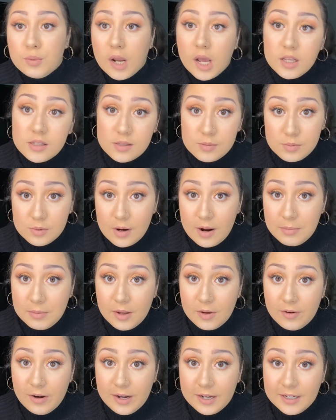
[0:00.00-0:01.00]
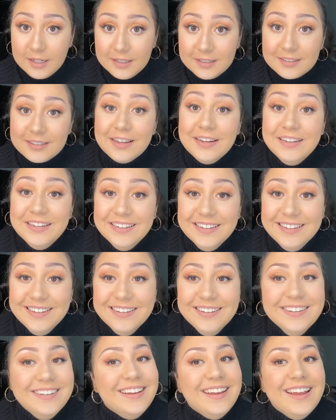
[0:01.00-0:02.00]
subscribed already.
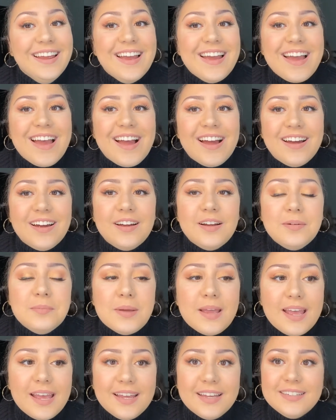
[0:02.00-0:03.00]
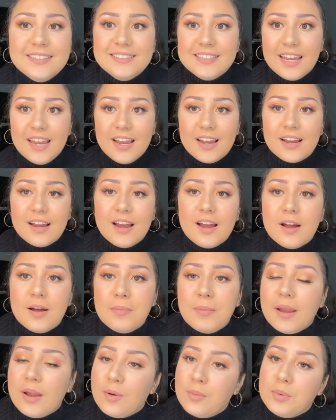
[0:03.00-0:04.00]
And yeah,
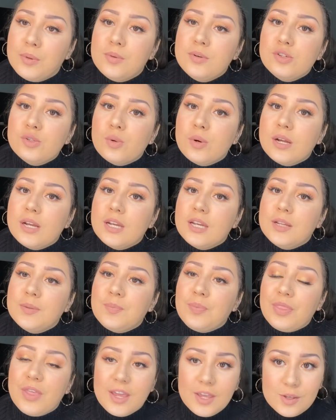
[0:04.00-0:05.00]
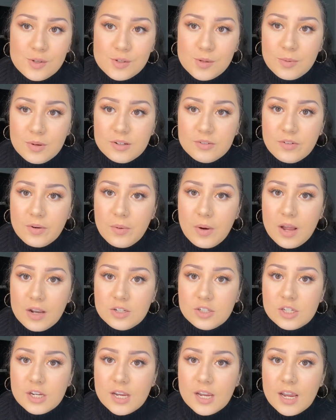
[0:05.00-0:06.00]
I hope you enjoyed. Thank you so much for
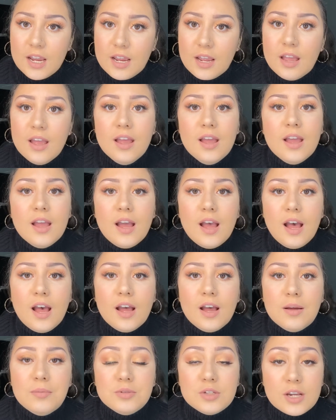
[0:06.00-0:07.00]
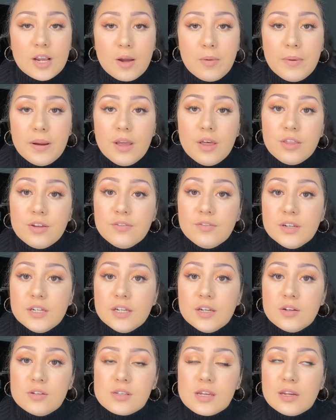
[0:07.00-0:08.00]
watching. Check out my other
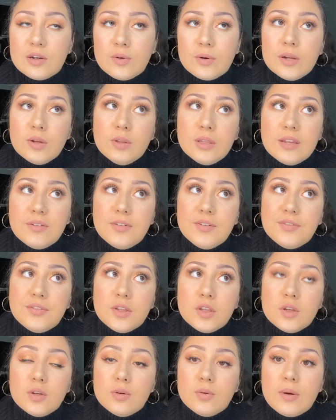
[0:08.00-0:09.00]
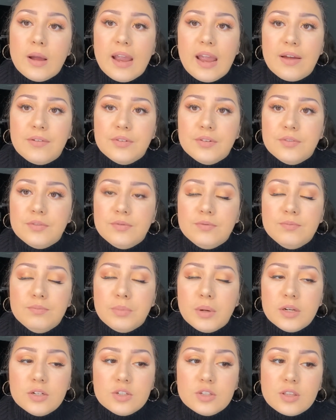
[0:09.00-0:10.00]
videos. I know I only have a few. I have a
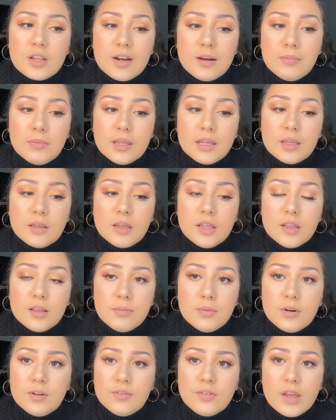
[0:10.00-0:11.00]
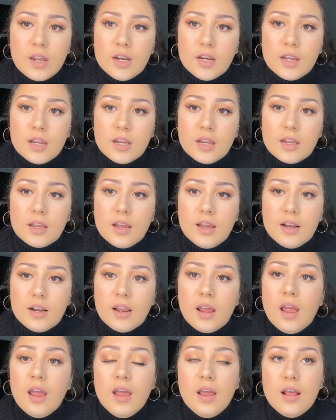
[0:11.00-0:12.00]
bunch that I'm like in the middle of editing, and
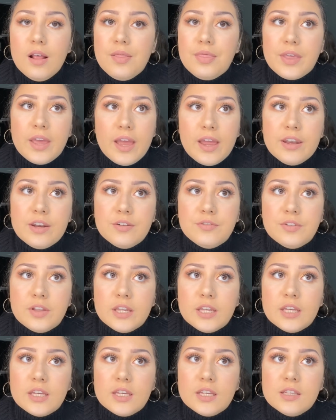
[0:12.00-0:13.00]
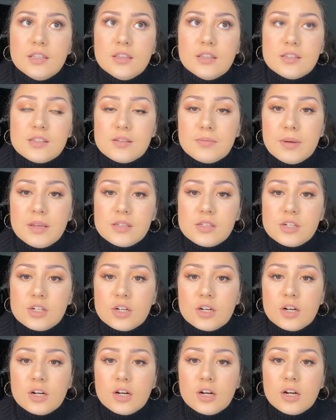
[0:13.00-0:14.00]
the end of like the
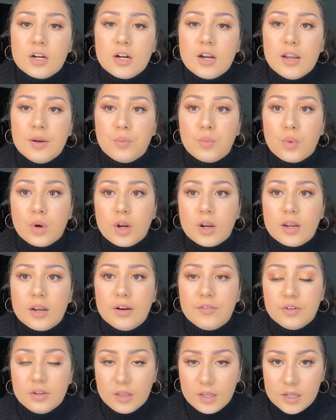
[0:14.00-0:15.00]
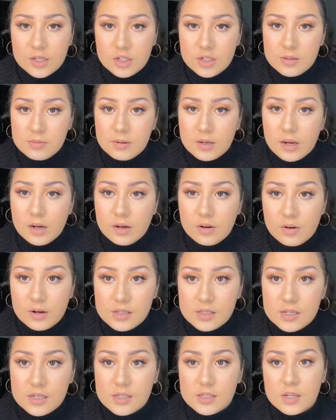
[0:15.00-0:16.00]
semester and work and everything has just been kind of
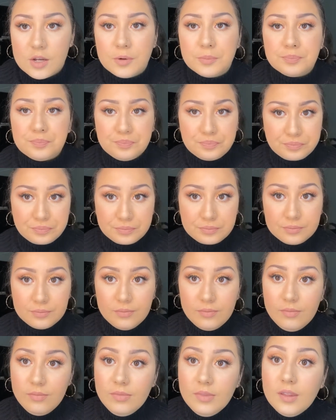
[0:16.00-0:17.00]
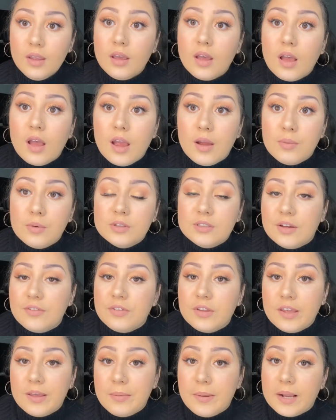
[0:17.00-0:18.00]
crazy, so I will
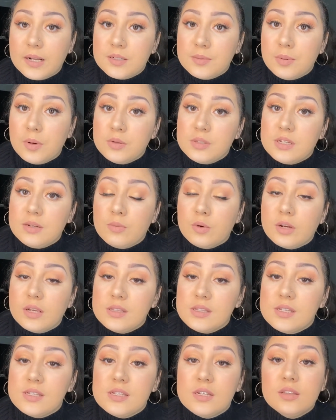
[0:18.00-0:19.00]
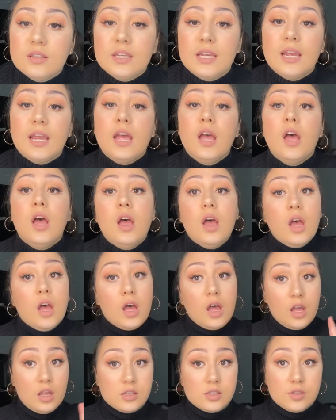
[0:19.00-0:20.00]
definitely get back to posting more consistently.
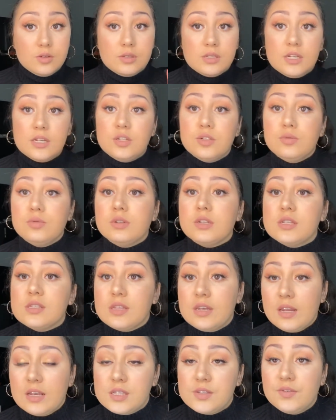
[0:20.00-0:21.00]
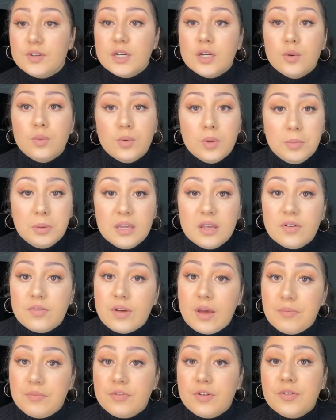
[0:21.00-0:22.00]
Also stay tuned because the next video will be a
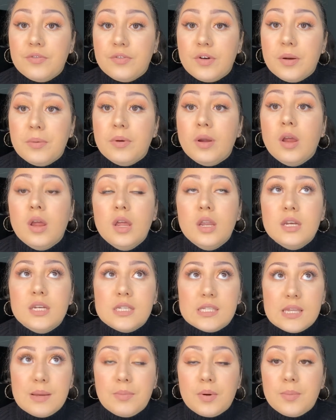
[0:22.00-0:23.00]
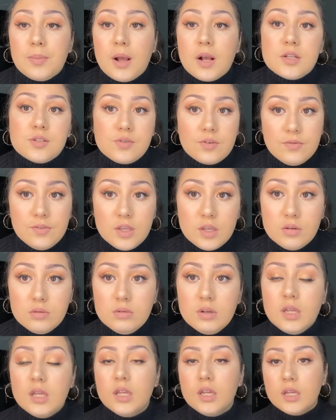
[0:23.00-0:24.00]
FabFitFun December box review.
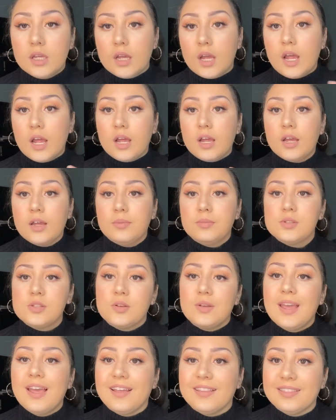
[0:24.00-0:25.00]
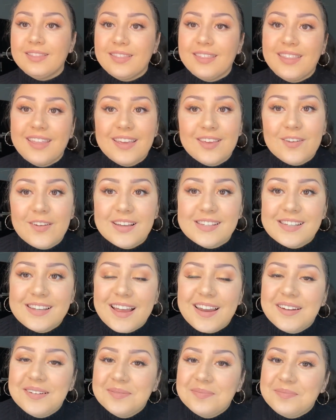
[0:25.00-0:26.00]
So yeah, thank you guys
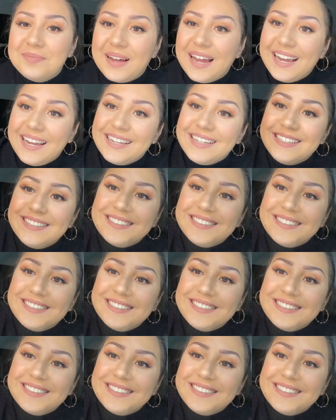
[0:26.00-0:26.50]
again. Bye.